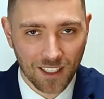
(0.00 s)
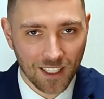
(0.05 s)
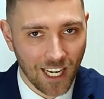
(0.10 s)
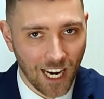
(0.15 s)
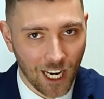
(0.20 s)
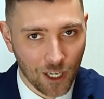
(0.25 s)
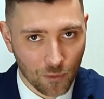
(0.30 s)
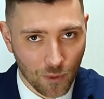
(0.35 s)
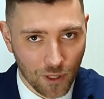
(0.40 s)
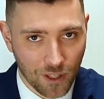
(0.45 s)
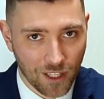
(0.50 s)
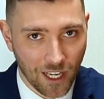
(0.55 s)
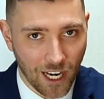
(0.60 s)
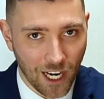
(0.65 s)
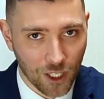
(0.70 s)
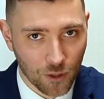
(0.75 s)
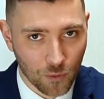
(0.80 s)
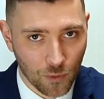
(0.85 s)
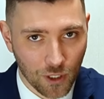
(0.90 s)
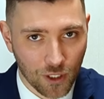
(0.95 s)
And with
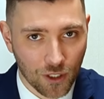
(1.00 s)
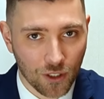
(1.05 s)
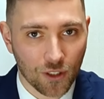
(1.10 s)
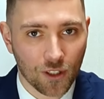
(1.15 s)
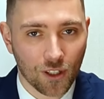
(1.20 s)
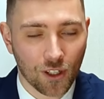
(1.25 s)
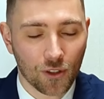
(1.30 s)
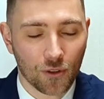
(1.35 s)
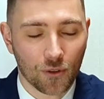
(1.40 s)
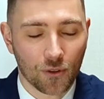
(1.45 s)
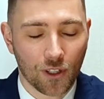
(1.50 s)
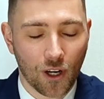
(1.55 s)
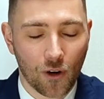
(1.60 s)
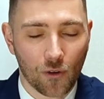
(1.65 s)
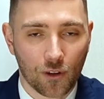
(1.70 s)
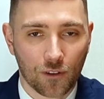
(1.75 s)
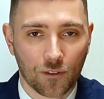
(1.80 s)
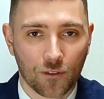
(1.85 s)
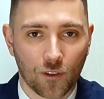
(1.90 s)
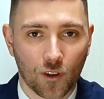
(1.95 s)
that we conclude
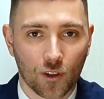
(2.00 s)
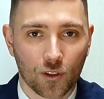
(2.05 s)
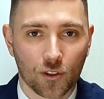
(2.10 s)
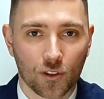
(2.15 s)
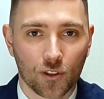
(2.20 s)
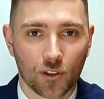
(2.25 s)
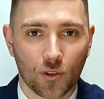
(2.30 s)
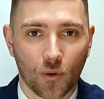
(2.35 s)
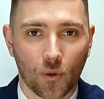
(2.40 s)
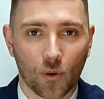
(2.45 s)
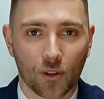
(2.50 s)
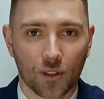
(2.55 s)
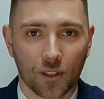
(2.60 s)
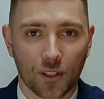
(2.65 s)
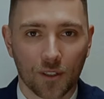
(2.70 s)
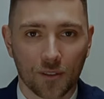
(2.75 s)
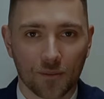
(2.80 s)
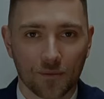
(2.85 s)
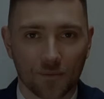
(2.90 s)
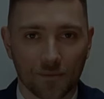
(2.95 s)
our first story.